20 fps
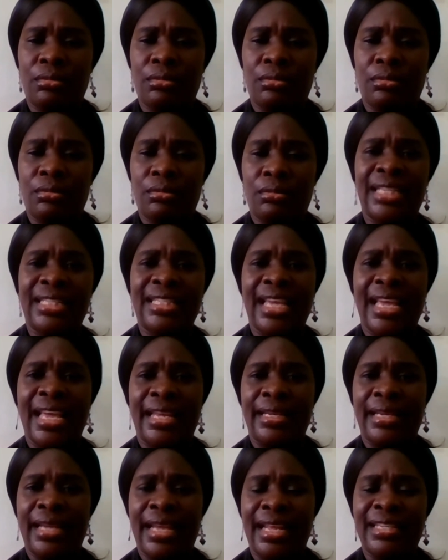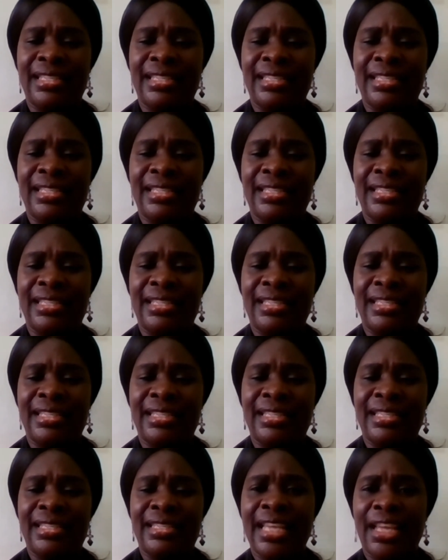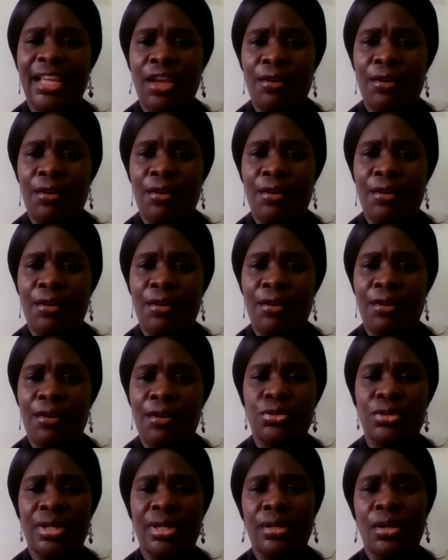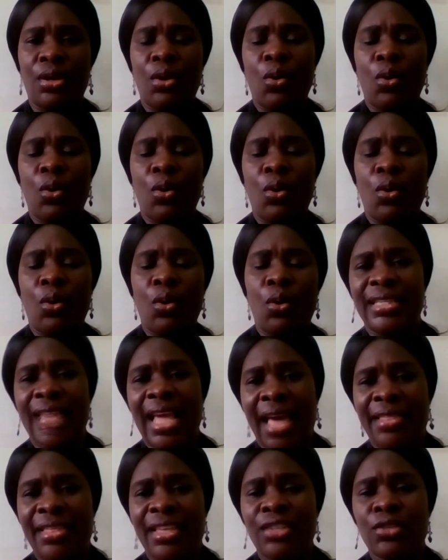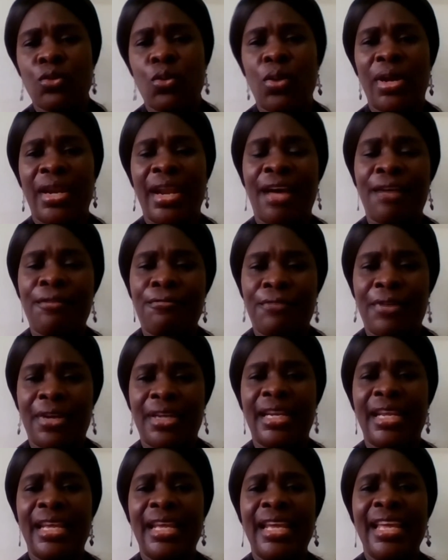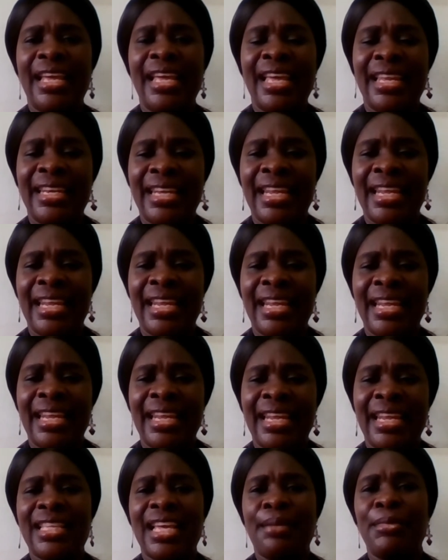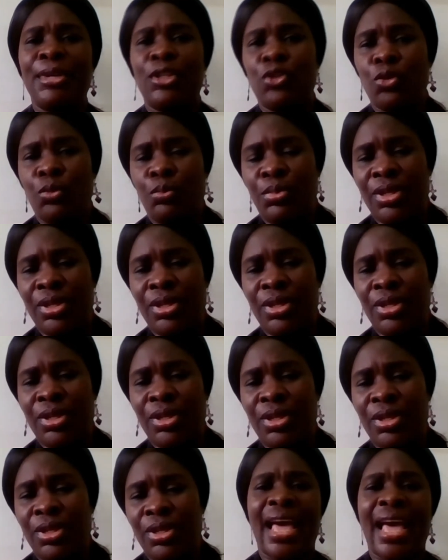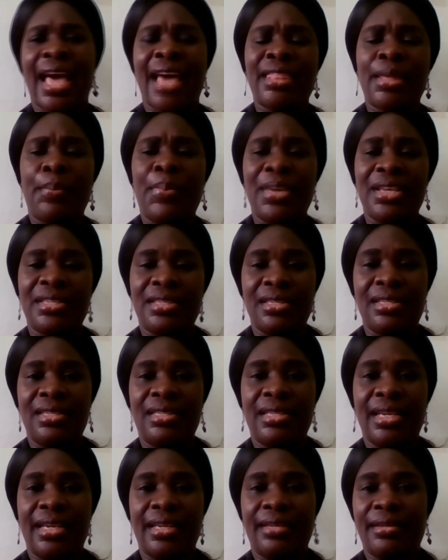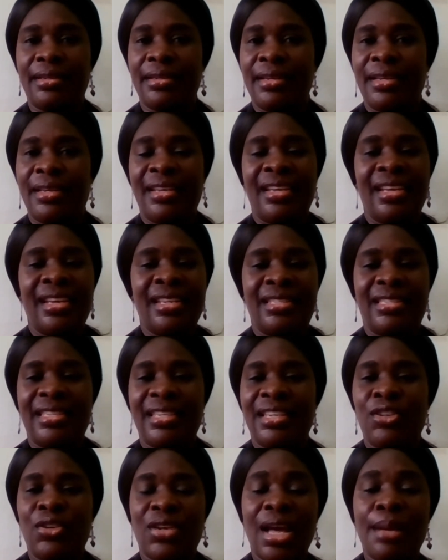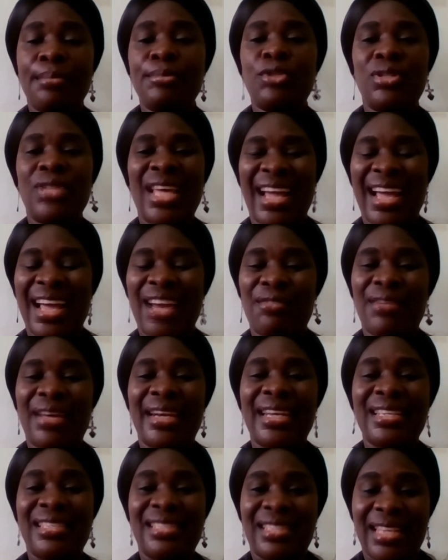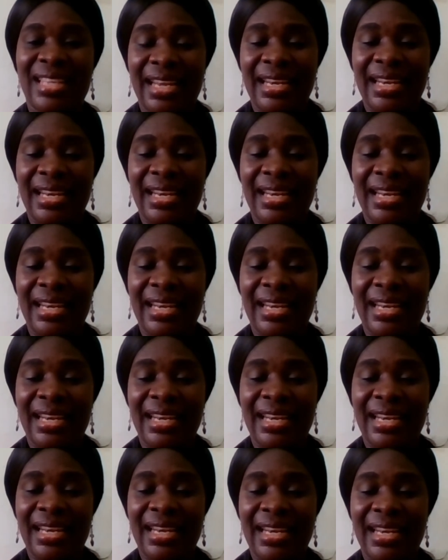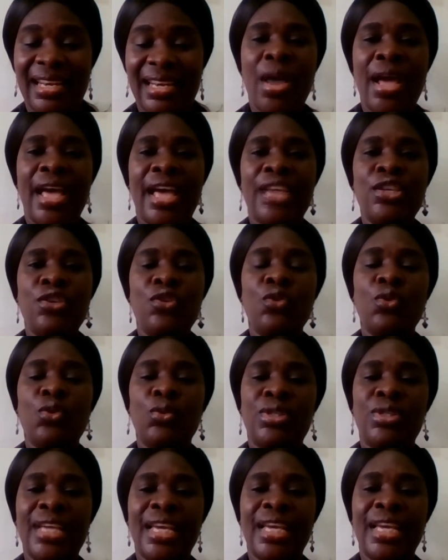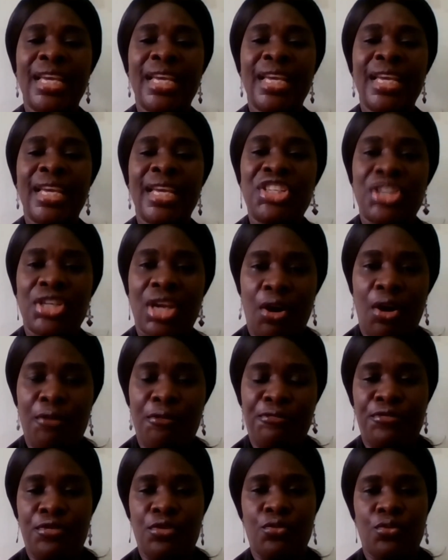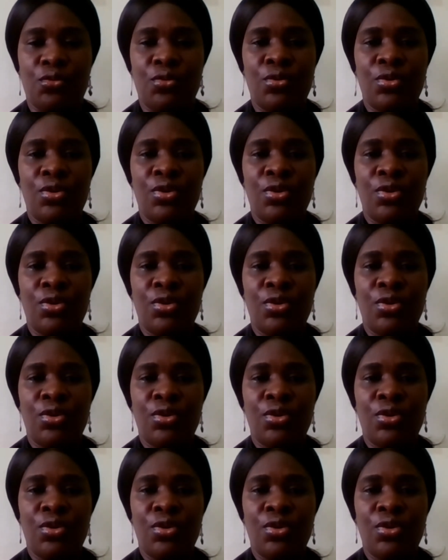sit and, and sacrifice and take care of all the children while the others go and have fun. And then the next time it will be the other person's turn. It, you come to that kind of understanding where you take the pressure off you